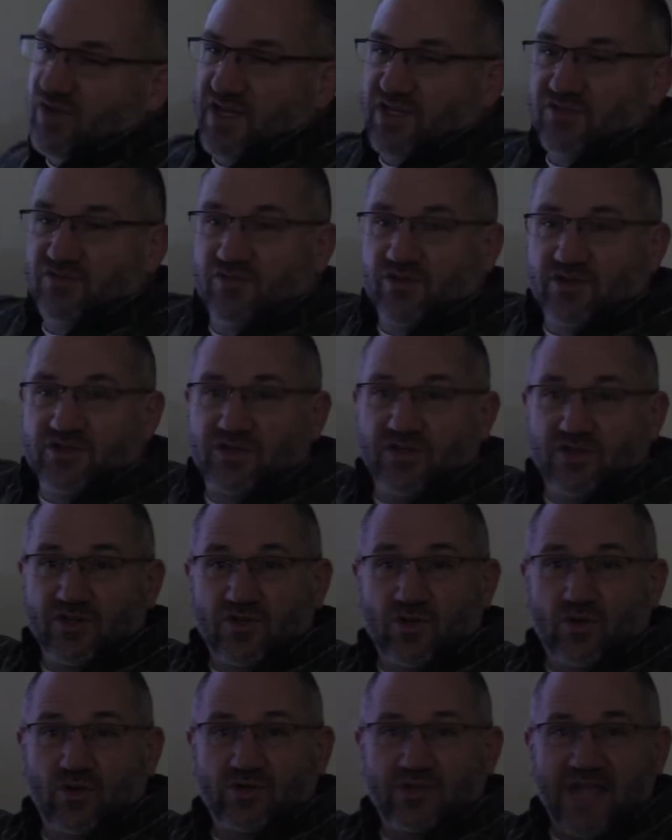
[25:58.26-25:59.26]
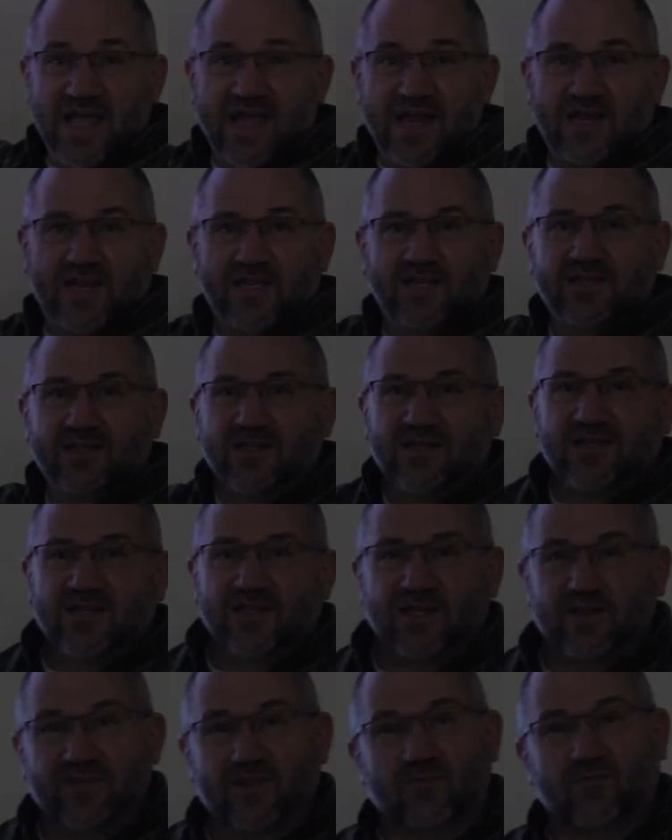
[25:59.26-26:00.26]
transferred to the cold attic
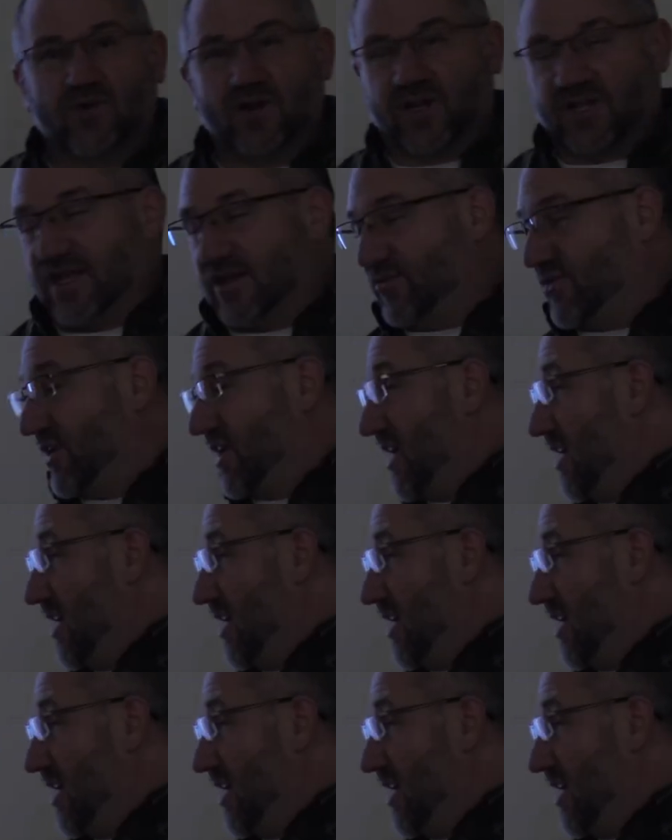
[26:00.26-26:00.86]
and then running out the